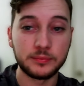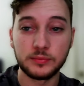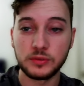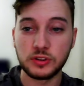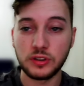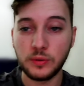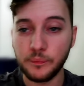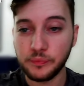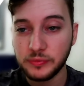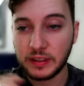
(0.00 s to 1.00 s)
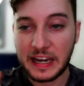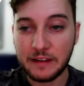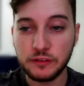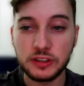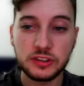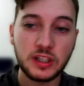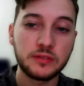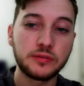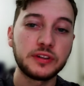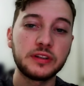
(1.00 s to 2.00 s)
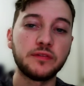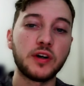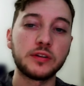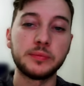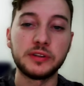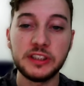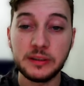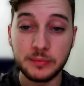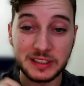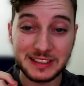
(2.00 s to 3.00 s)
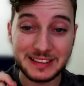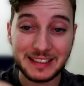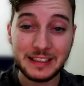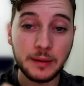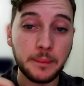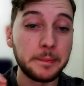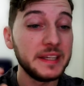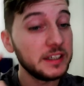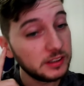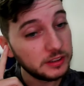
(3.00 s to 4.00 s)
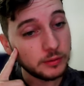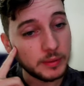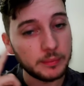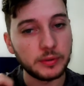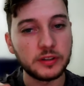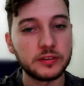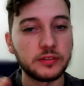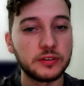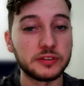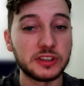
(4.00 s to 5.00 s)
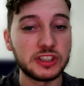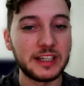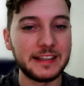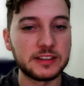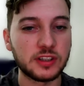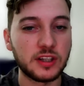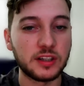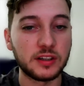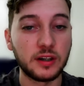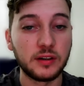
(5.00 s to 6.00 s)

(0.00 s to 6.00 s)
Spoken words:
So after discovering the vulnerability, McSkitty immediately remembered there's a changelog